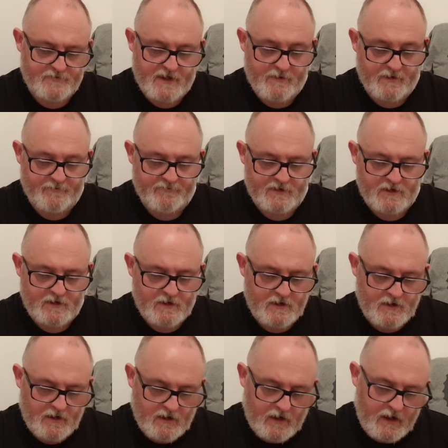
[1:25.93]
Anyway,
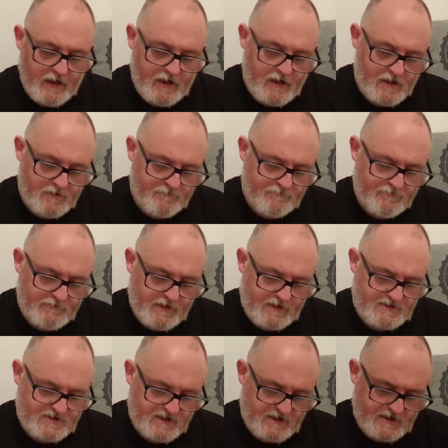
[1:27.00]
um,
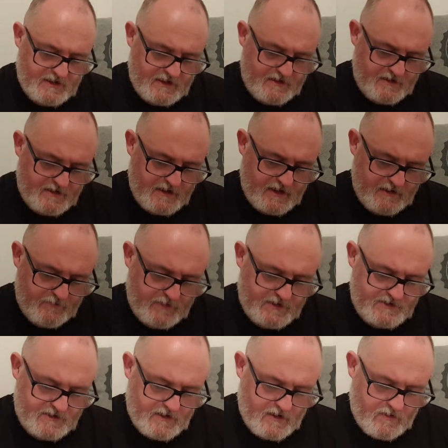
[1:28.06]
anything in here we
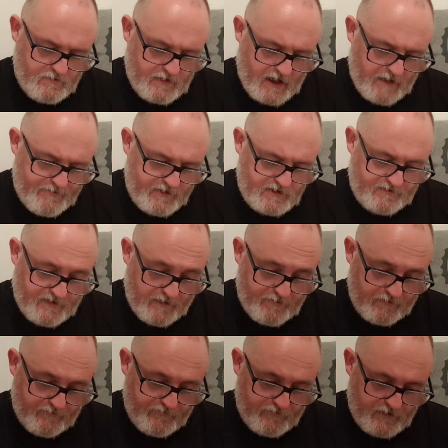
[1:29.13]
need to know? IBU's uh, five
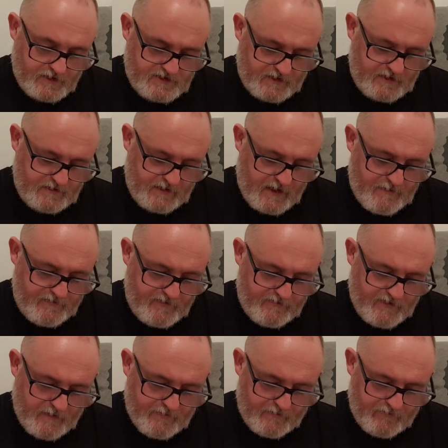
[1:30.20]
point four. Sorry, ABV
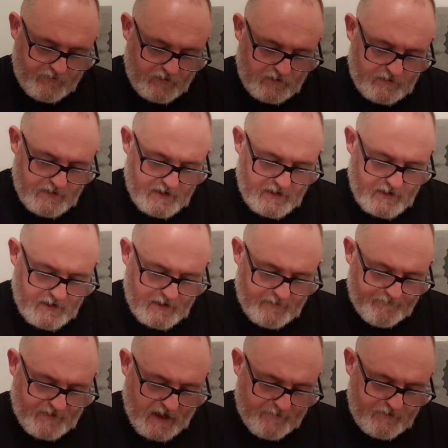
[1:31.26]
five point four.
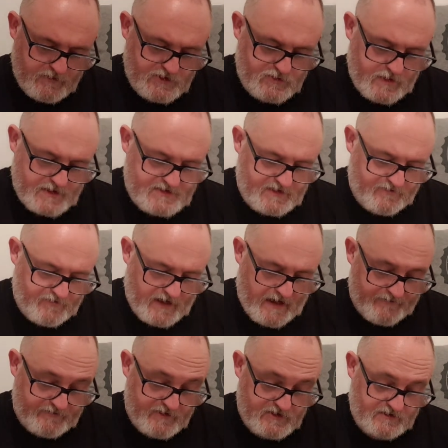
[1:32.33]
IBUs
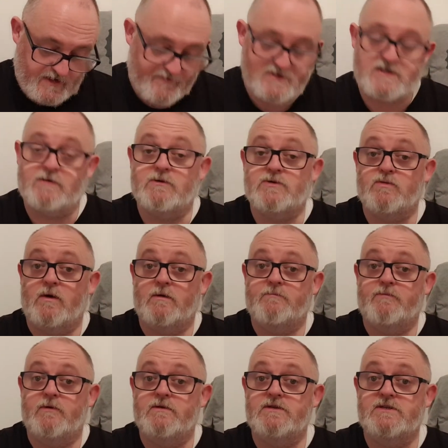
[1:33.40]
25, visual gravity was
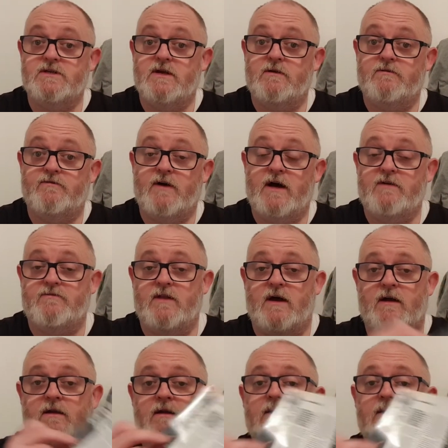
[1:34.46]
1.059.